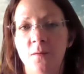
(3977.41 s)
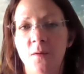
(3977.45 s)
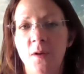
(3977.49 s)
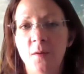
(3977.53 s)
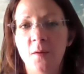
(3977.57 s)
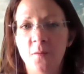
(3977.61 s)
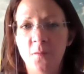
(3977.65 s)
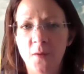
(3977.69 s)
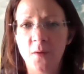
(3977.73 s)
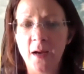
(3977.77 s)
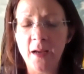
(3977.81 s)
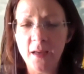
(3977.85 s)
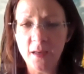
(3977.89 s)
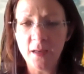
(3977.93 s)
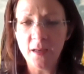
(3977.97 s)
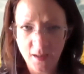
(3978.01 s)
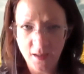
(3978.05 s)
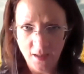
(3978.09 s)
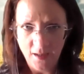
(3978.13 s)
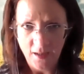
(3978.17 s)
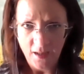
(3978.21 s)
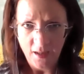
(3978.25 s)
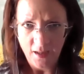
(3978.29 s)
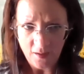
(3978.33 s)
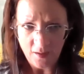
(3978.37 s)
If I
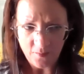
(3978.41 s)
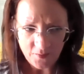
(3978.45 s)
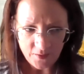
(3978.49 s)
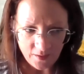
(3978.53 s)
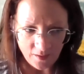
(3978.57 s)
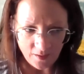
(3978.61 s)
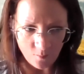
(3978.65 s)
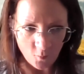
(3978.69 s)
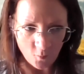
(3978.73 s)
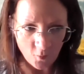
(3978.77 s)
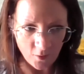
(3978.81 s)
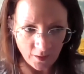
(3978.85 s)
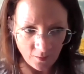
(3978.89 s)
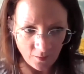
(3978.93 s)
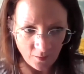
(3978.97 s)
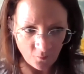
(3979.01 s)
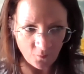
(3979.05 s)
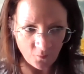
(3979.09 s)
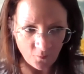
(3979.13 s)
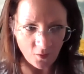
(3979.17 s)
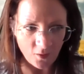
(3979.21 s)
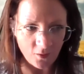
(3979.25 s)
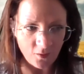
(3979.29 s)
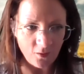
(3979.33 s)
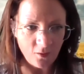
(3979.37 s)
have someone in
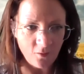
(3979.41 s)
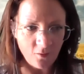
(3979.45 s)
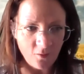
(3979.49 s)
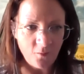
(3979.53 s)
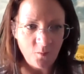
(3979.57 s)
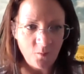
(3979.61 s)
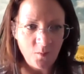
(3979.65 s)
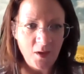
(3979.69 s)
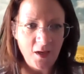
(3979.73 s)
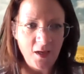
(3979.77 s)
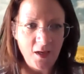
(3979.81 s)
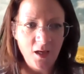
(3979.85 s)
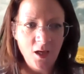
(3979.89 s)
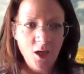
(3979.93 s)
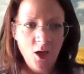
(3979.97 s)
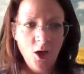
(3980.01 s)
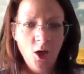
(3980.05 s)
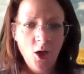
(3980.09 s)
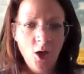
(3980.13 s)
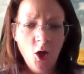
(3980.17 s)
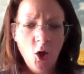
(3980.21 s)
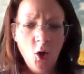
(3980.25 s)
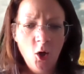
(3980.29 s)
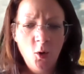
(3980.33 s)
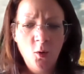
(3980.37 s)
front of me
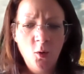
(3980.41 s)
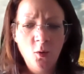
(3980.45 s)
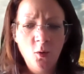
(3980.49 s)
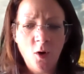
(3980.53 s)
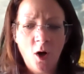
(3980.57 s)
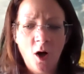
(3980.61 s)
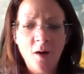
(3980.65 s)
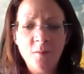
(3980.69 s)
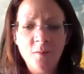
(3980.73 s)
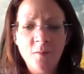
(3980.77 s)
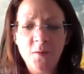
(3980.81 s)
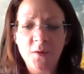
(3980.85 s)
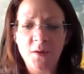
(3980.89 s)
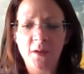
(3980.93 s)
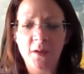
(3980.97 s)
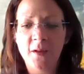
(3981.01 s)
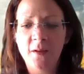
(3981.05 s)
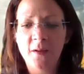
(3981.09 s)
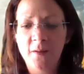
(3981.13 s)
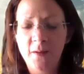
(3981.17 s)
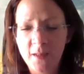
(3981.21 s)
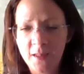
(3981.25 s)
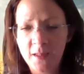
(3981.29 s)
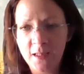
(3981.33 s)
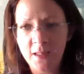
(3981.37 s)
who
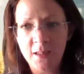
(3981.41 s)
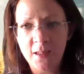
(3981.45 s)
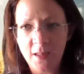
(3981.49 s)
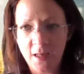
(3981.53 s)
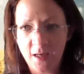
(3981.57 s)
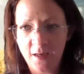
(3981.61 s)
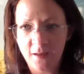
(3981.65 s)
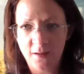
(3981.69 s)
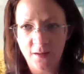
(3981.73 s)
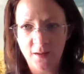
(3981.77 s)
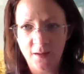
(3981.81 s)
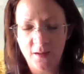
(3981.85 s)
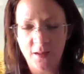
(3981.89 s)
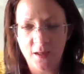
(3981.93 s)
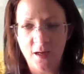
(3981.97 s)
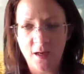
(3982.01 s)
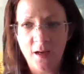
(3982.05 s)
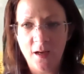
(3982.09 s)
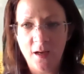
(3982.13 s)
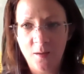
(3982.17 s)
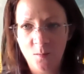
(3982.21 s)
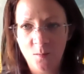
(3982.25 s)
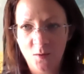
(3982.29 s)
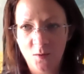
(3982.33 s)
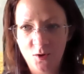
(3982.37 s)
obviously didn't take the
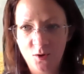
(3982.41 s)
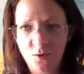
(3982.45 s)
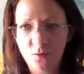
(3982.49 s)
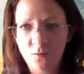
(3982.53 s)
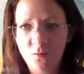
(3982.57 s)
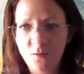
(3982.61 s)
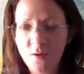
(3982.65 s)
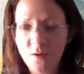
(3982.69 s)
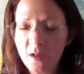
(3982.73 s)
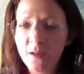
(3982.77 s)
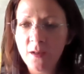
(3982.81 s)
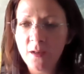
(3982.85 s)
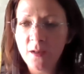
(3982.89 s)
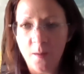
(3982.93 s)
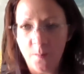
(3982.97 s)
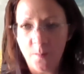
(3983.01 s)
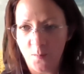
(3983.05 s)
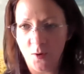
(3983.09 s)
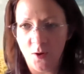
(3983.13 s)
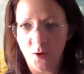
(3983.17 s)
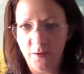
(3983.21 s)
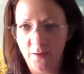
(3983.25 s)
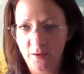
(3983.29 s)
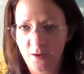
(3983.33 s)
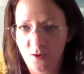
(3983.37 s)
time to read up
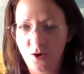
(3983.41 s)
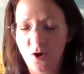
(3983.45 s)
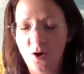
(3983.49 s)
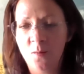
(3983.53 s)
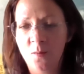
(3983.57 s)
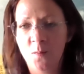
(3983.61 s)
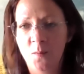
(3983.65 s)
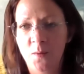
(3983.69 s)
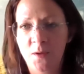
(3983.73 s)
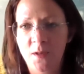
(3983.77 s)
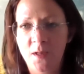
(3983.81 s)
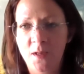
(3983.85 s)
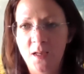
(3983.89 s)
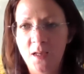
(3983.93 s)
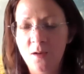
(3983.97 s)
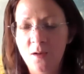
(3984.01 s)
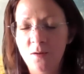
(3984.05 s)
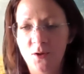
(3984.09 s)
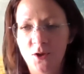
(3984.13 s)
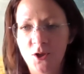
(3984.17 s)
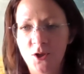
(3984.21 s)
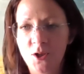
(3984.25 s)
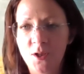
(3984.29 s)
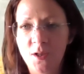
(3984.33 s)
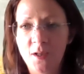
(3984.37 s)
on the company he
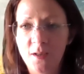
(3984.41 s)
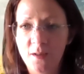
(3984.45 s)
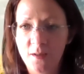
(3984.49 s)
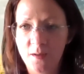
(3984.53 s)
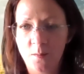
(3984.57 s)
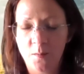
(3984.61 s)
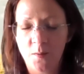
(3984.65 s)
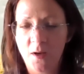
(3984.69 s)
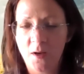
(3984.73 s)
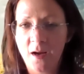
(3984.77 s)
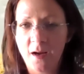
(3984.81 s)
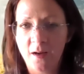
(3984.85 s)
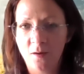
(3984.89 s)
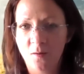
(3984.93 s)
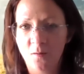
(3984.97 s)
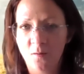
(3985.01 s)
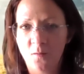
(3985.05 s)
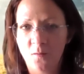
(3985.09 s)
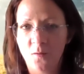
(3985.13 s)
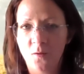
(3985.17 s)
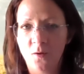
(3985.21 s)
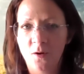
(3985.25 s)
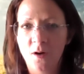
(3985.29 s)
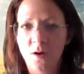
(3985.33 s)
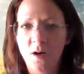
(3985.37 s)
or she is applying
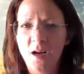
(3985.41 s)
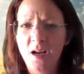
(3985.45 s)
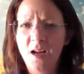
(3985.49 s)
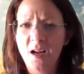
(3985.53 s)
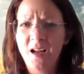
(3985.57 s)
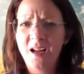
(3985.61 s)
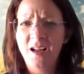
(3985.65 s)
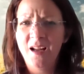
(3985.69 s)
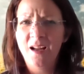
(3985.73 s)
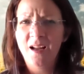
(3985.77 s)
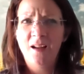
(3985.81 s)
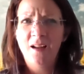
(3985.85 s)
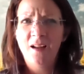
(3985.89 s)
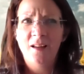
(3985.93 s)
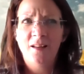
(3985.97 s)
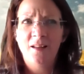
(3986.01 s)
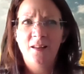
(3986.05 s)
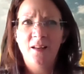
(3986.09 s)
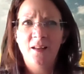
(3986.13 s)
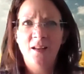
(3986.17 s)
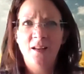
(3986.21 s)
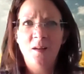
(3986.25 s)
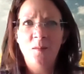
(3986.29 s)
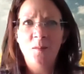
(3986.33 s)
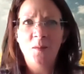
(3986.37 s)
for,
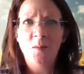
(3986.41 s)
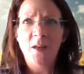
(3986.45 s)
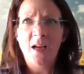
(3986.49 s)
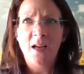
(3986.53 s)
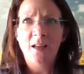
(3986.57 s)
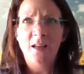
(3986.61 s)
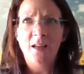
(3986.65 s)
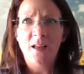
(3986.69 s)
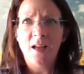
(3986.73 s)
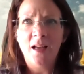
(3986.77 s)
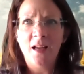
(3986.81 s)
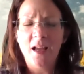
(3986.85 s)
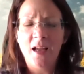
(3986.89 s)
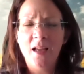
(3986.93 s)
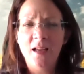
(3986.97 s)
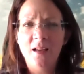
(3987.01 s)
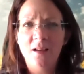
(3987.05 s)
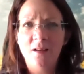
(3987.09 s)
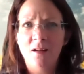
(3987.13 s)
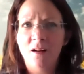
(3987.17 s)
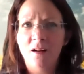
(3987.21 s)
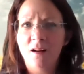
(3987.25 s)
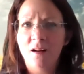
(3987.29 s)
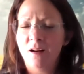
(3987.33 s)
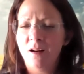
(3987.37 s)
then I'm like,
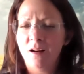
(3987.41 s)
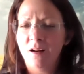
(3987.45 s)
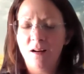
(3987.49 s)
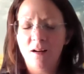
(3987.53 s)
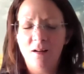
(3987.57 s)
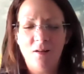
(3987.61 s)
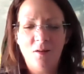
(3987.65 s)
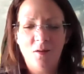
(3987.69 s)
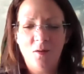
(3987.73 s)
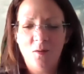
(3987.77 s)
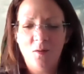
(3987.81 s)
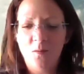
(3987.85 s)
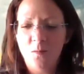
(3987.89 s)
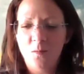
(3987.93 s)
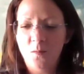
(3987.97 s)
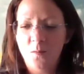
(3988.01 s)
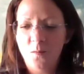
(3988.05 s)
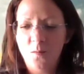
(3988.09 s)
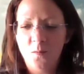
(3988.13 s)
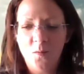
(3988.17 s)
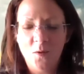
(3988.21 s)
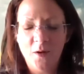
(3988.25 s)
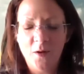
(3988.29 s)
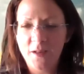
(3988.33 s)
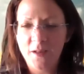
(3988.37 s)
hey,
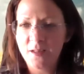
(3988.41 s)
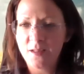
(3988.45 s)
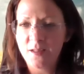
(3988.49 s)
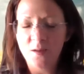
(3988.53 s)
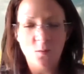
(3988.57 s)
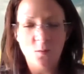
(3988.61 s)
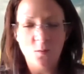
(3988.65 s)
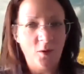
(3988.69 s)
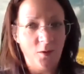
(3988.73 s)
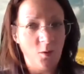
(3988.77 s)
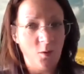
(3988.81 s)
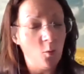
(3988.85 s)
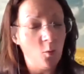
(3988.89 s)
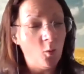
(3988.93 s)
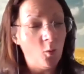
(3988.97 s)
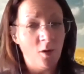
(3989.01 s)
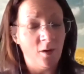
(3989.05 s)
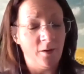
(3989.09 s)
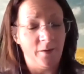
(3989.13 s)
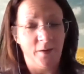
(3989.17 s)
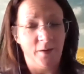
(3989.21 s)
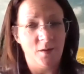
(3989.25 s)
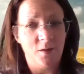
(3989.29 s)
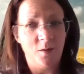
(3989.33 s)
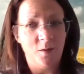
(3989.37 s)
what is it what you
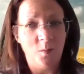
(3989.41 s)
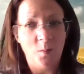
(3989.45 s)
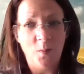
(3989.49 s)
want?